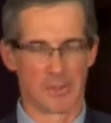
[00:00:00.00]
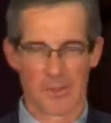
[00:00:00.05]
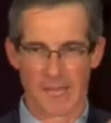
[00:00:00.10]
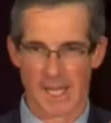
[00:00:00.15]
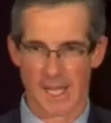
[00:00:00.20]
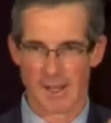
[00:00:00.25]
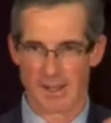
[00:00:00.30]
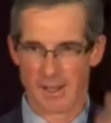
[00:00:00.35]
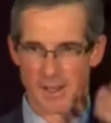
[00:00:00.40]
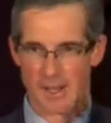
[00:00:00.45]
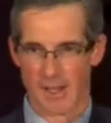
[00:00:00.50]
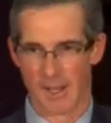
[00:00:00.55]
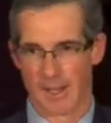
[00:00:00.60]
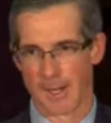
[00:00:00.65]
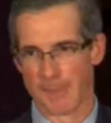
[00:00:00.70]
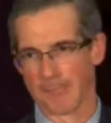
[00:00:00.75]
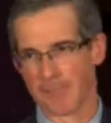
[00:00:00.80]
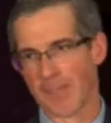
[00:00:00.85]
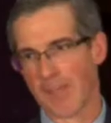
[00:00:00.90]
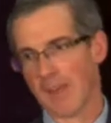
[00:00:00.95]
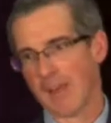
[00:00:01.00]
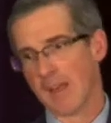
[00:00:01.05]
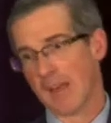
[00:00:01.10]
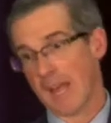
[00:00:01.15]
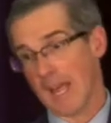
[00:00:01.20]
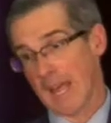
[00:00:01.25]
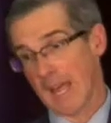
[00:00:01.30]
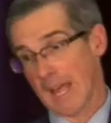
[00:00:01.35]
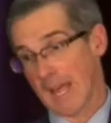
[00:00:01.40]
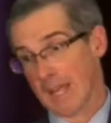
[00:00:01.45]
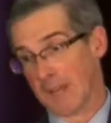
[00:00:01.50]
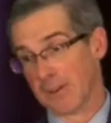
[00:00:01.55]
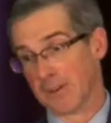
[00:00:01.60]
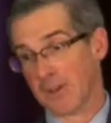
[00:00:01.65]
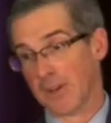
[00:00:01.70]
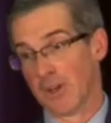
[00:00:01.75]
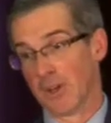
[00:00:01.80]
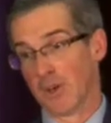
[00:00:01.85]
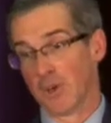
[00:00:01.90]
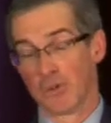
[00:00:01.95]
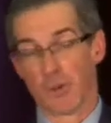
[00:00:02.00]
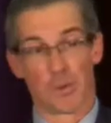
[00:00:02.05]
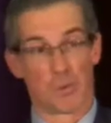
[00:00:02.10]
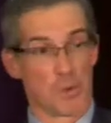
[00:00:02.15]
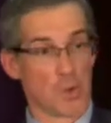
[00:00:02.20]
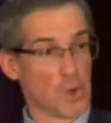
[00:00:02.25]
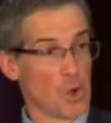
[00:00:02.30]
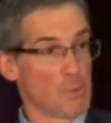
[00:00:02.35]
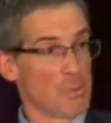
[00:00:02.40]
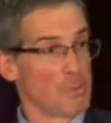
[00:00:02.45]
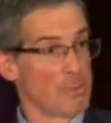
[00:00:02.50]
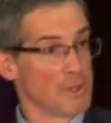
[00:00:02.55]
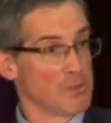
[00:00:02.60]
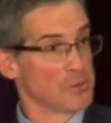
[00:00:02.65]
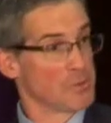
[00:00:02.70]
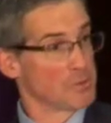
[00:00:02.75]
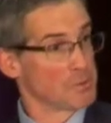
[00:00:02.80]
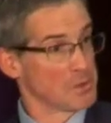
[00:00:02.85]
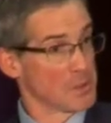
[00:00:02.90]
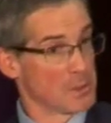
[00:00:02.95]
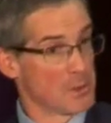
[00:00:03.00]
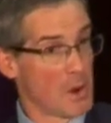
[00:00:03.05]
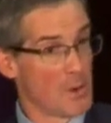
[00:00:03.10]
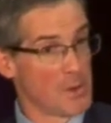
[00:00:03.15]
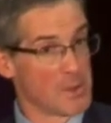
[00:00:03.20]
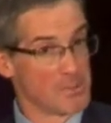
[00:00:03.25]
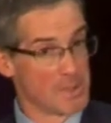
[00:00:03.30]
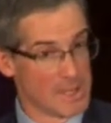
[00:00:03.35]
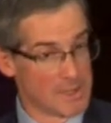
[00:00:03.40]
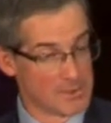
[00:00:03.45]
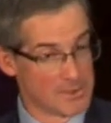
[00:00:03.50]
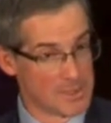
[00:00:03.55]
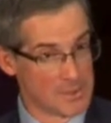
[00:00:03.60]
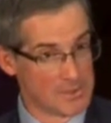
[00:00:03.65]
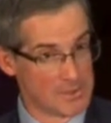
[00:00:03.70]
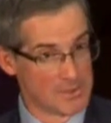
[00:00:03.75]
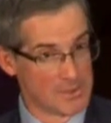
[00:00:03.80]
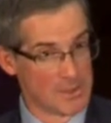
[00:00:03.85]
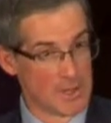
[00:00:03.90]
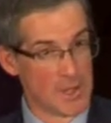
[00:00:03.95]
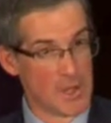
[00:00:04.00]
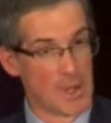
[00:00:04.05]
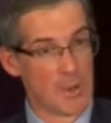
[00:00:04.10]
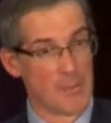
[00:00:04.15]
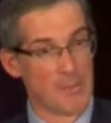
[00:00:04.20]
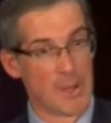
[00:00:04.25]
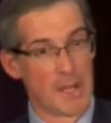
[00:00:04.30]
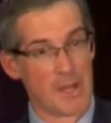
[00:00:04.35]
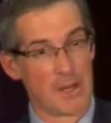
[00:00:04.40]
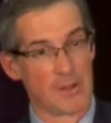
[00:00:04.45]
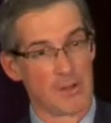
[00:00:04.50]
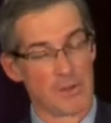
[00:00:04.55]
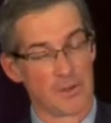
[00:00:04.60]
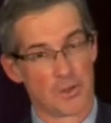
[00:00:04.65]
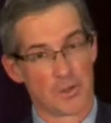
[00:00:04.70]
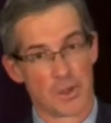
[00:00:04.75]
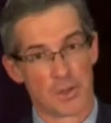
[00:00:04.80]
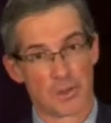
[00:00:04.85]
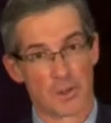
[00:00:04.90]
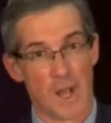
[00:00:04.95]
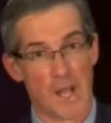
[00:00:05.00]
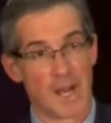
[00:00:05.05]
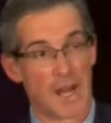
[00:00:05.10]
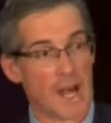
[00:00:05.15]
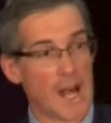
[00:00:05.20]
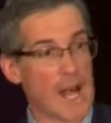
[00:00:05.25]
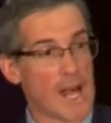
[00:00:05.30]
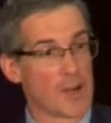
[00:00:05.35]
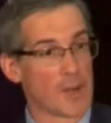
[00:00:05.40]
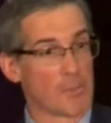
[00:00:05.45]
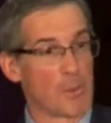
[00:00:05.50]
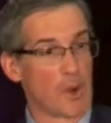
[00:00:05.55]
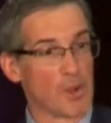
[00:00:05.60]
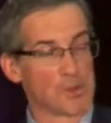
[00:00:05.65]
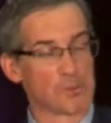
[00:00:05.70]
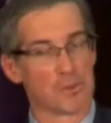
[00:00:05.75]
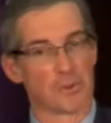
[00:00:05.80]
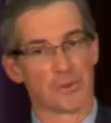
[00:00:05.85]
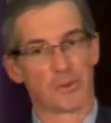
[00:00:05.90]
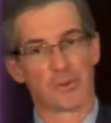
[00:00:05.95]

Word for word: I mean, uh, um, and so the renewable business was a growing business but it should trade at a higher multiple.